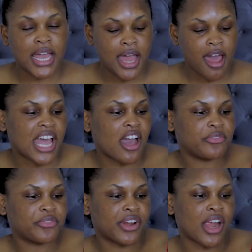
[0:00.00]
are
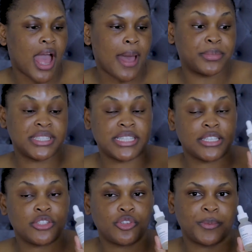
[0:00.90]
alpha
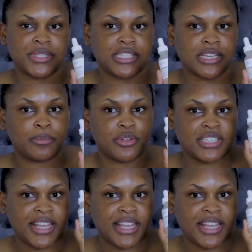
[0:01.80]
arbutin 2% plus